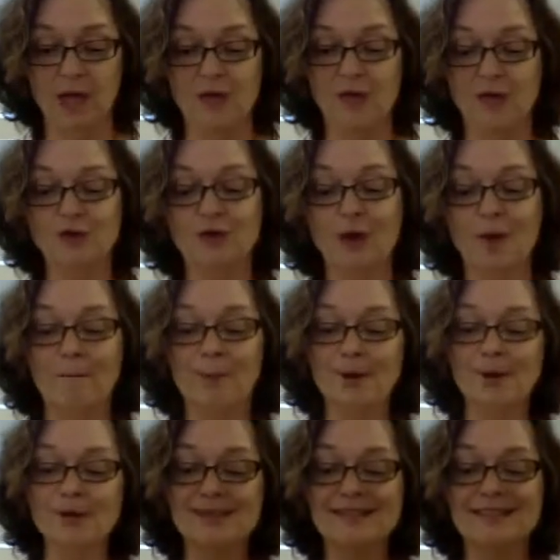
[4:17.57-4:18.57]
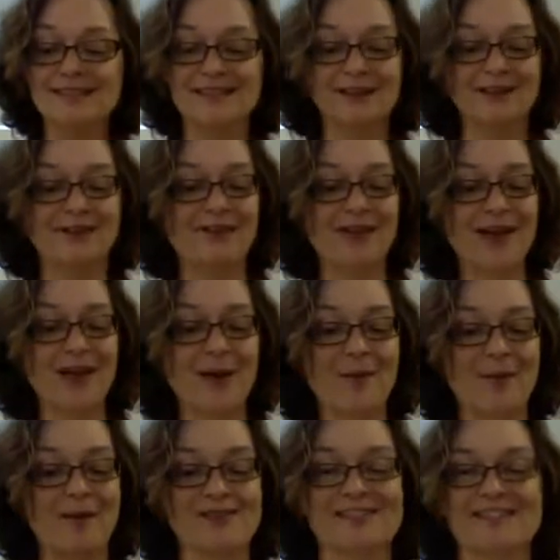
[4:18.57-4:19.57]
The trombonist Delfeo
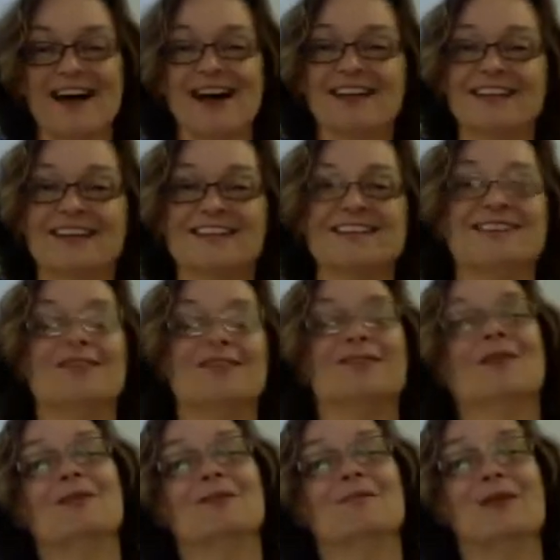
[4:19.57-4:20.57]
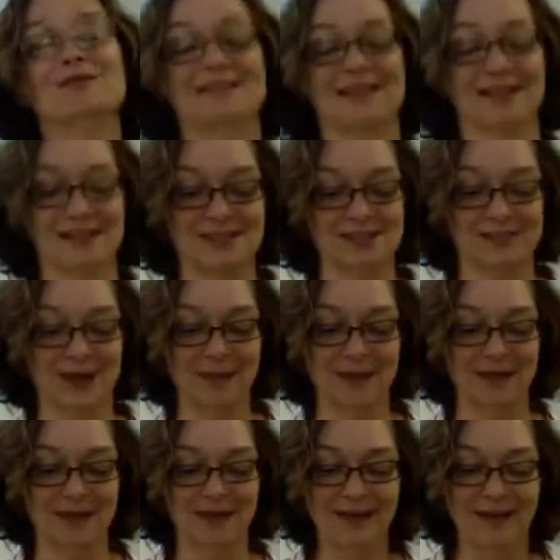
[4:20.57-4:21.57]
Marsalis, if you know the Marsalis
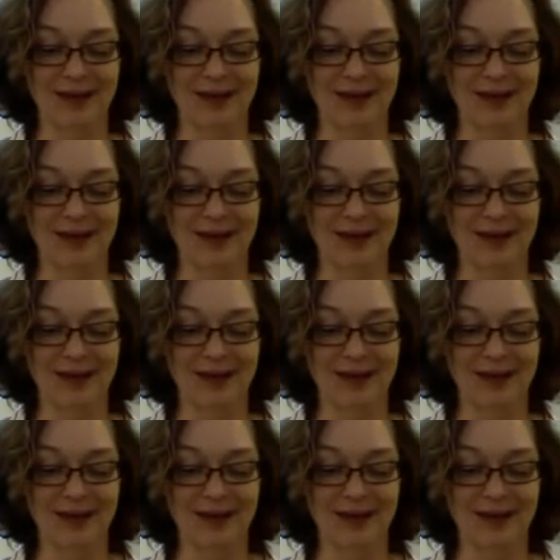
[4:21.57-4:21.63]
family,